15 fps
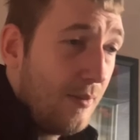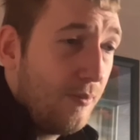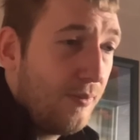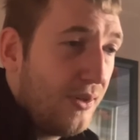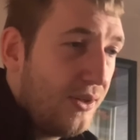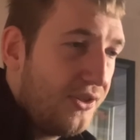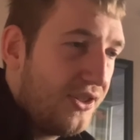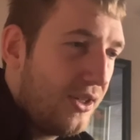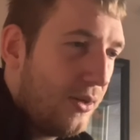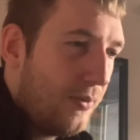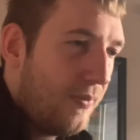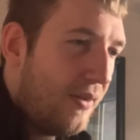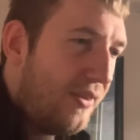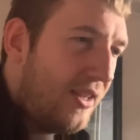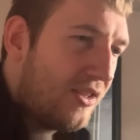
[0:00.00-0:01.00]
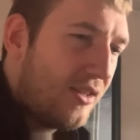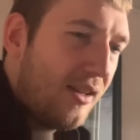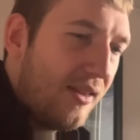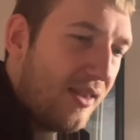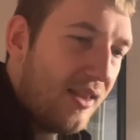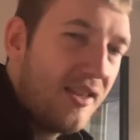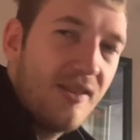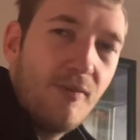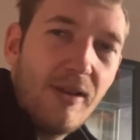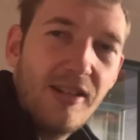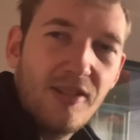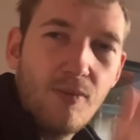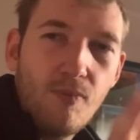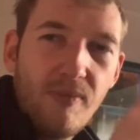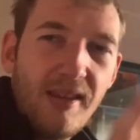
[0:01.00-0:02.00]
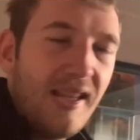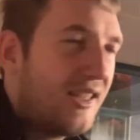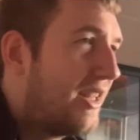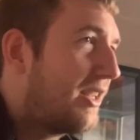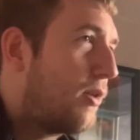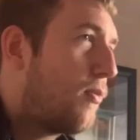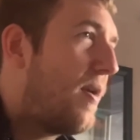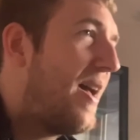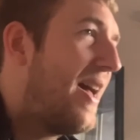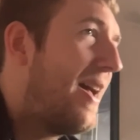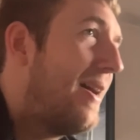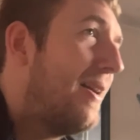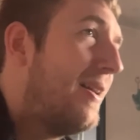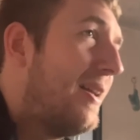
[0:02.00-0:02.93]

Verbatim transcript: But also, I think it's like, this one like some, it's like a rare